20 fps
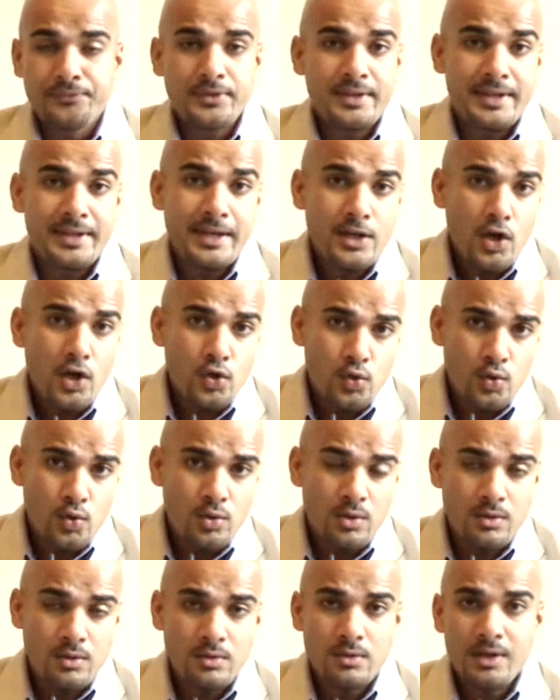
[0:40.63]
Get on
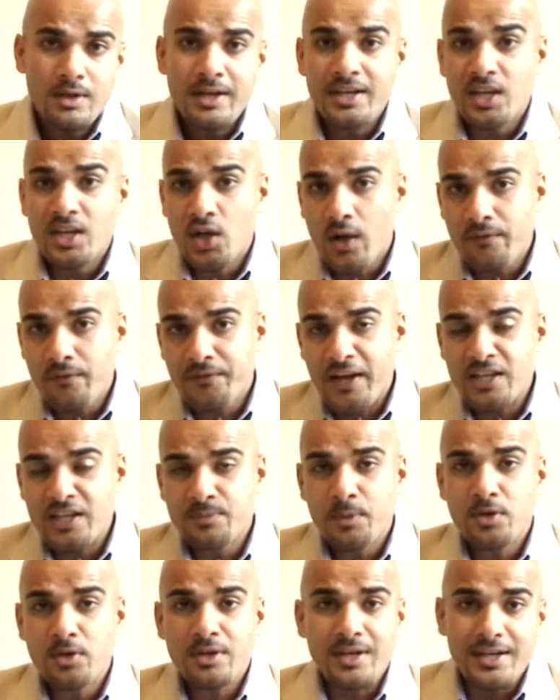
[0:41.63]
Google, get on
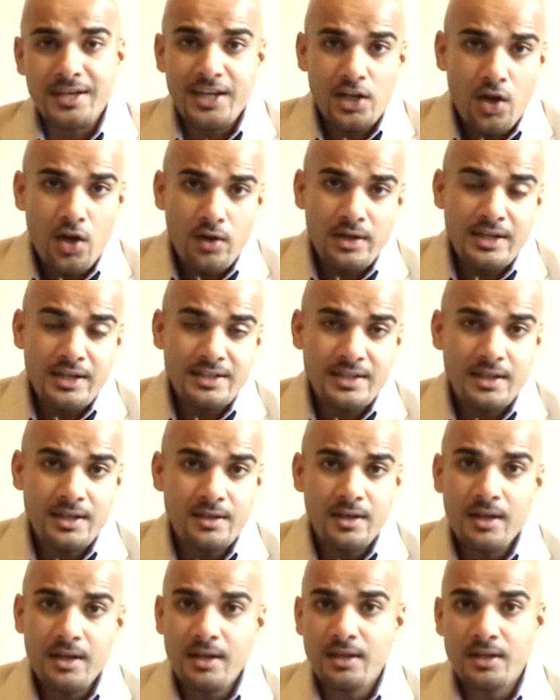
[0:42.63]
Facebook, get on
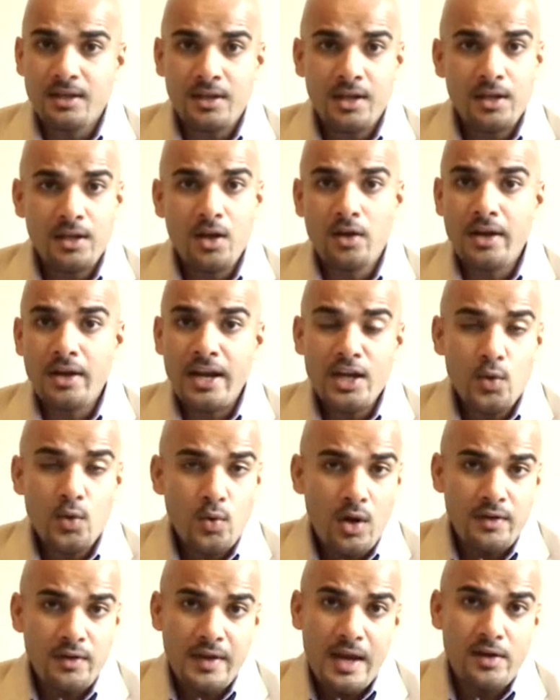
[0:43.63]
LinkedIn, get on
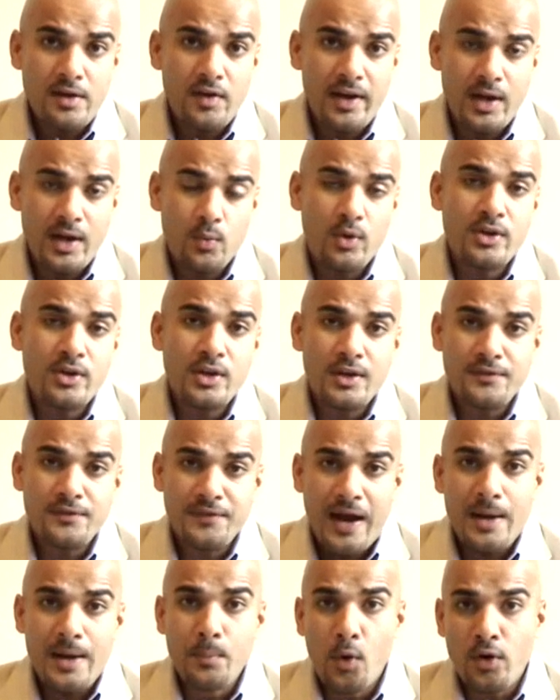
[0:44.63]
anywhere on the internet where you can
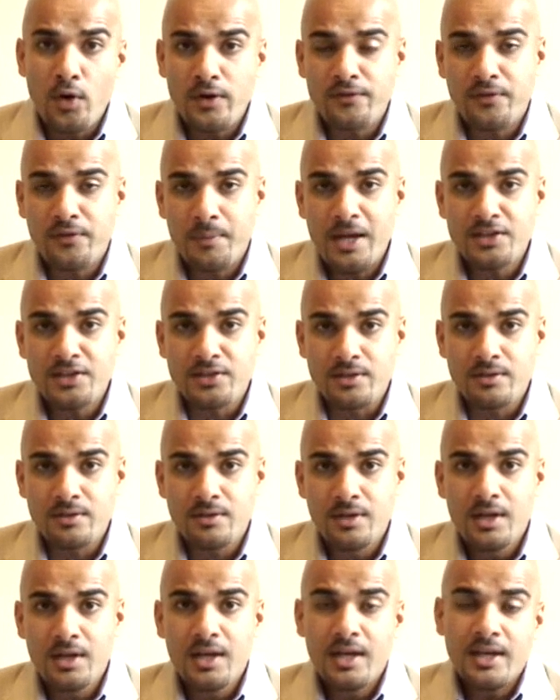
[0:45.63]
find more information.
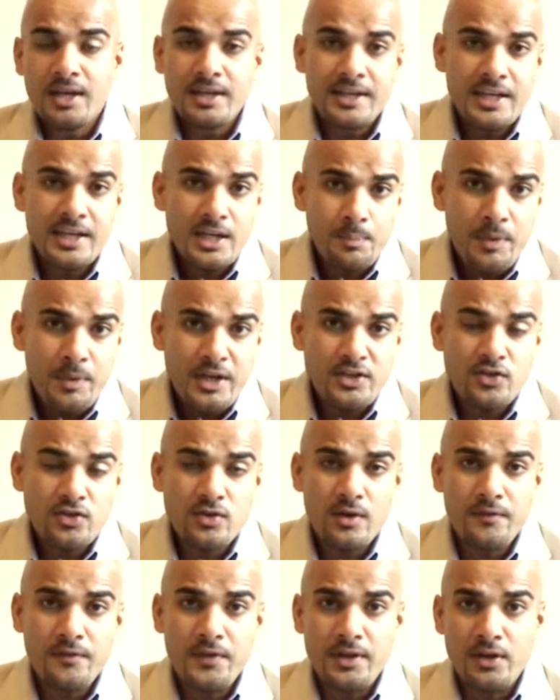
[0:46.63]
Get a
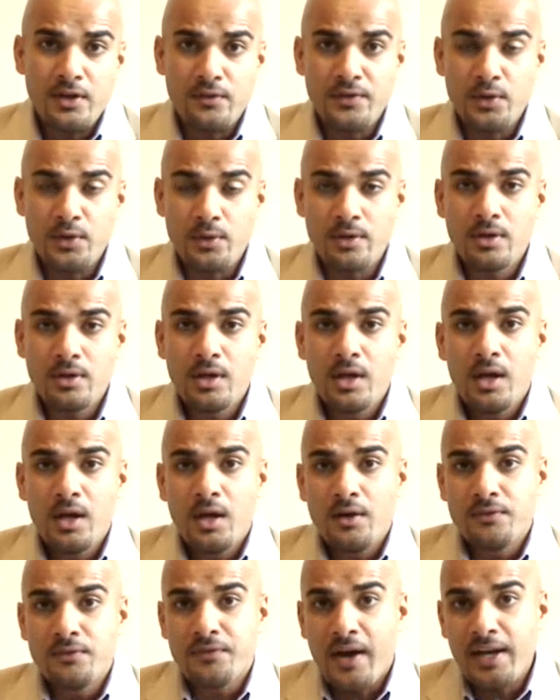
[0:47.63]
picture of the interviewer.
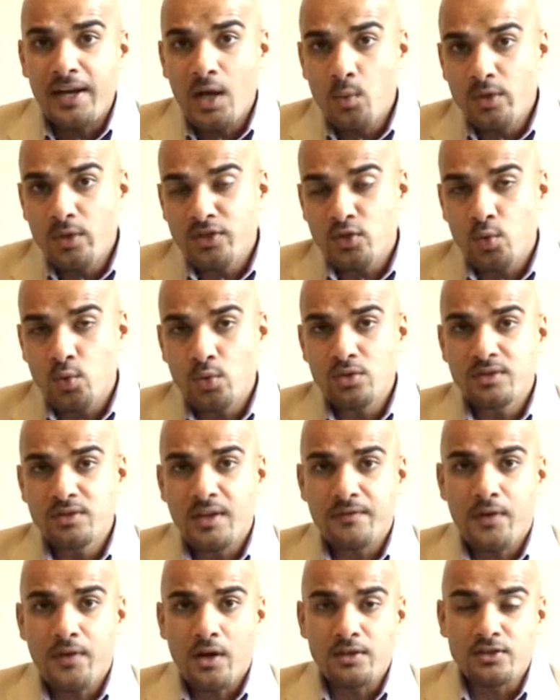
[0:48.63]
Find out what schools
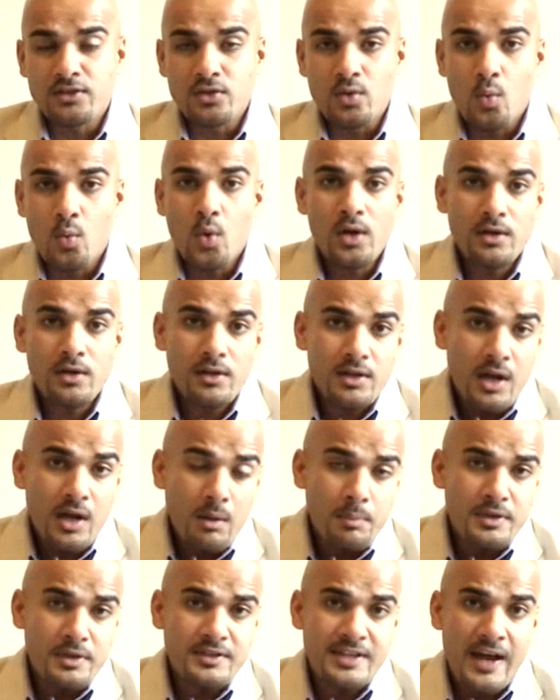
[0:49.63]
they've gone to. What other
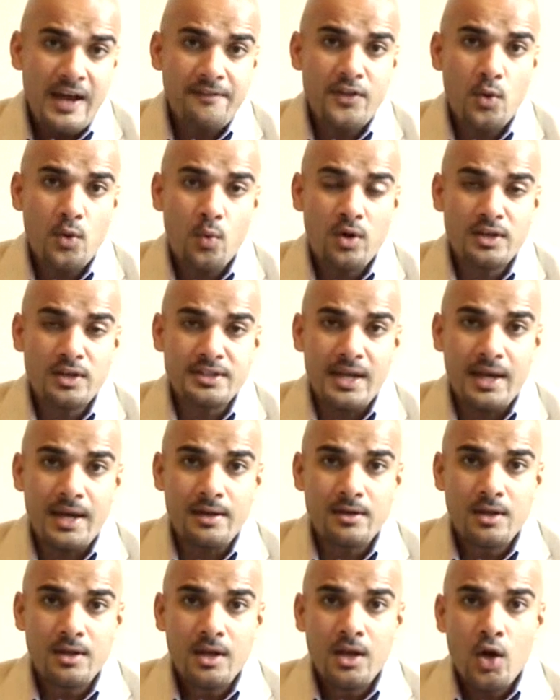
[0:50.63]
companies have they worked
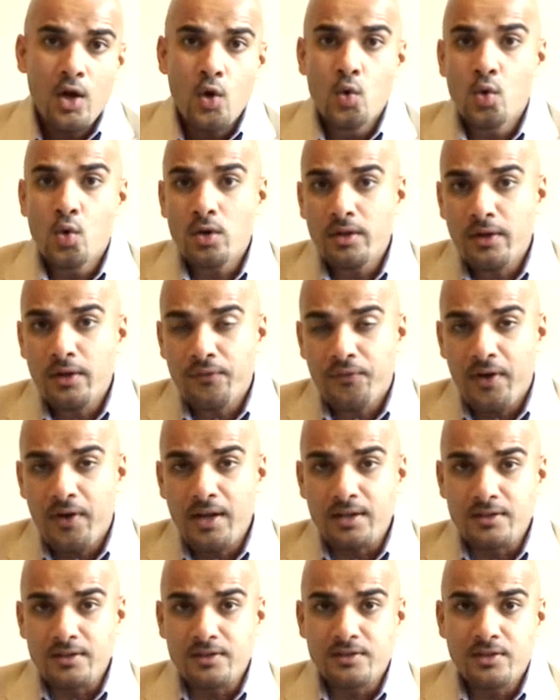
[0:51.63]
at? Who are their
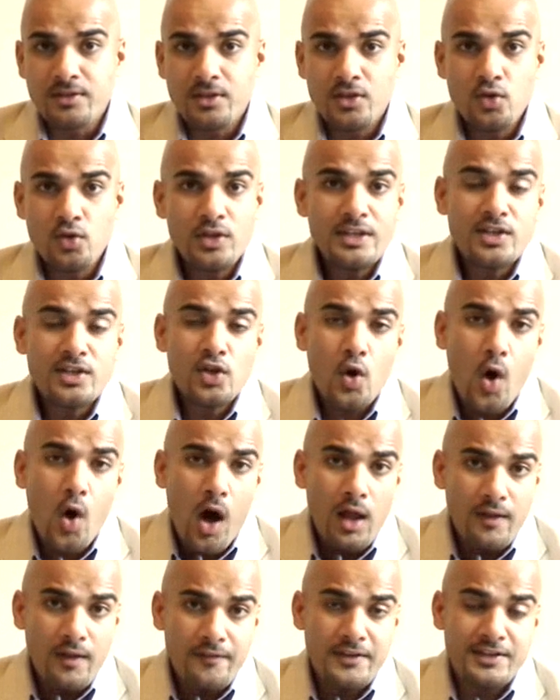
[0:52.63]
friends? You need to know
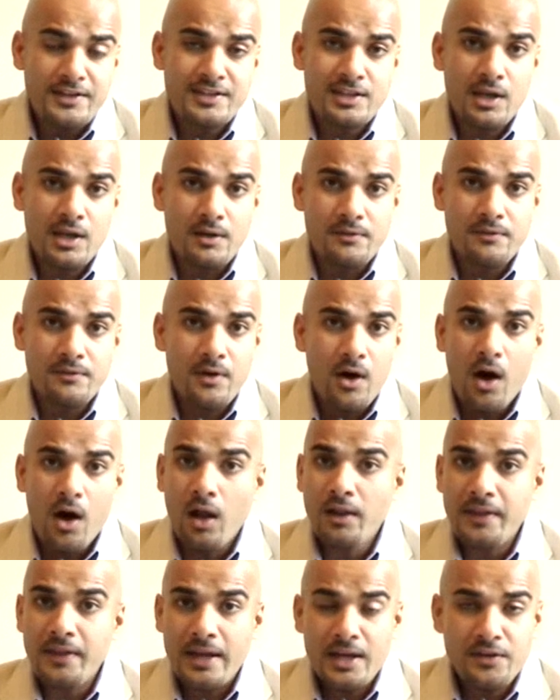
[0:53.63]
all of this stuff.
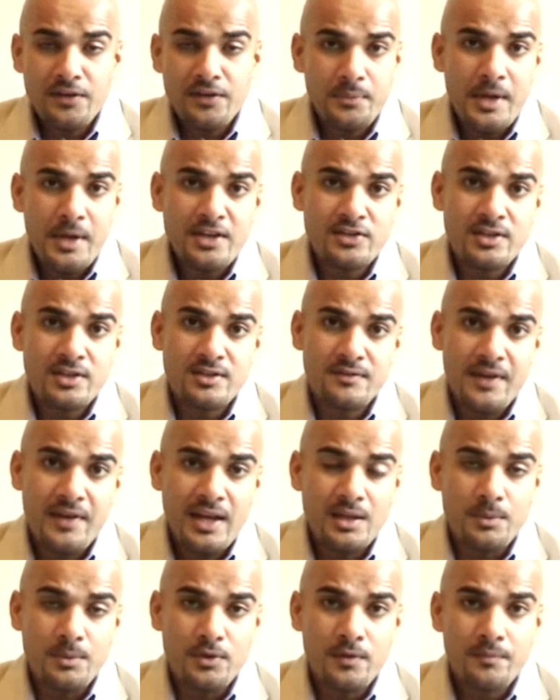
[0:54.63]
All of that information is
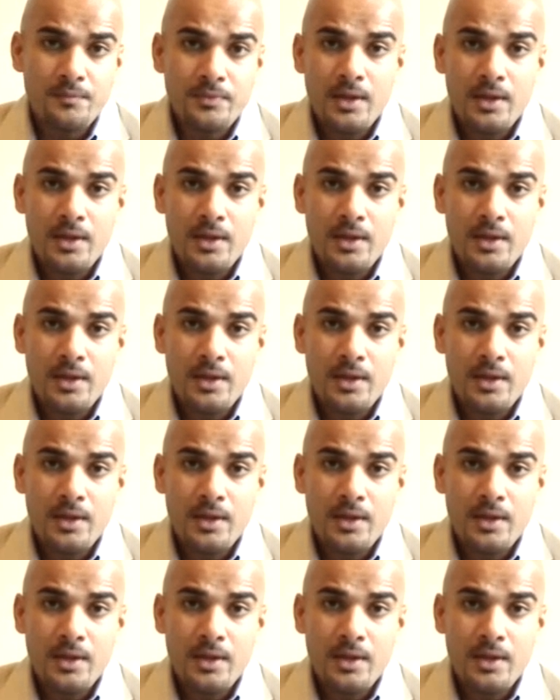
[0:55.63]
available.